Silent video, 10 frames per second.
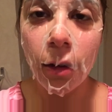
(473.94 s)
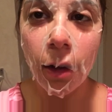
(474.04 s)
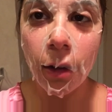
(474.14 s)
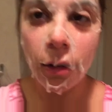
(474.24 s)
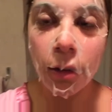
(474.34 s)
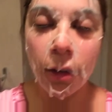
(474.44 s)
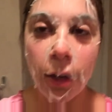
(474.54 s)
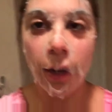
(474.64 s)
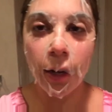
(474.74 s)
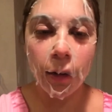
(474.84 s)
I look
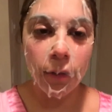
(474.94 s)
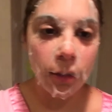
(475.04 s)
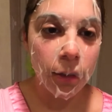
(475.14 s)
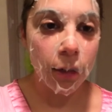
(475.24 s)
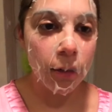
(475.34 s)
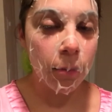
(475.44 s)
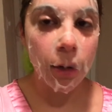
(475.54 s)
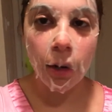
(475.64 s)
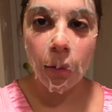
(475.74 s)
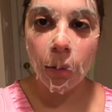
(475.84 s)
like I have a skin
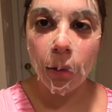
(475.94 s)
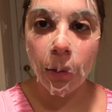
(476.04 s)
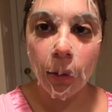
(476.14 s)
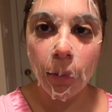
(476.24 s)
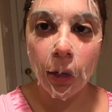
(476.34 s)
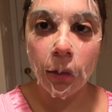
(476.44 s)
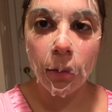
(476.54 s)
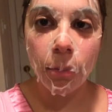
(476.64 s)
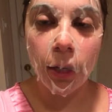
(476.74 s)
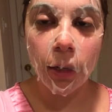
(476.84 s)
problem and I'm like
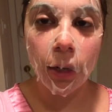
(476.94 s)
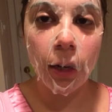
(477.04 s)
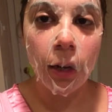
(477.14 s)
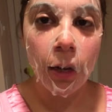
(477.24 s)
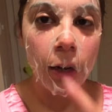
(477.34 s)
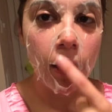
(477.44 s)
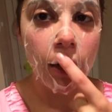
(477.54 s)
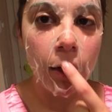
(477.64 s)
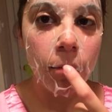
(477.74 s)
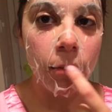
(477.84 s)
just peeling.
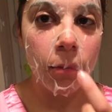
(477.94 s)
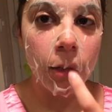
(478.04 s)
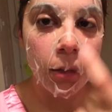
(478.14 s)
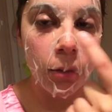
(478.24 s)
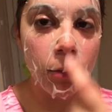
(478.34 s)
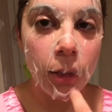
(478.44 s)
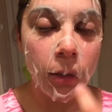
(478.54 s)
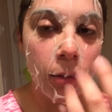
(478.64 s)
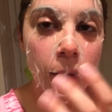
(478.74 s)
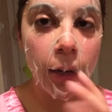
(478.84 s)
There's a
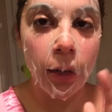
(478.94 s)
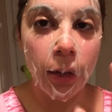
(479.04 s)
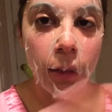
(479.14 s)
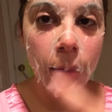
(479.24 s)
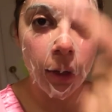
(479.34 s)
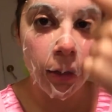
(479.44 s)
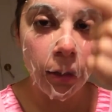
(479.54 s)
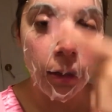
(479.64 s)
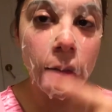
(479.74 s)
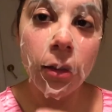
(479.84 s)
reason why like the
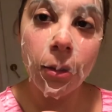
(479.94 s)
mask isn't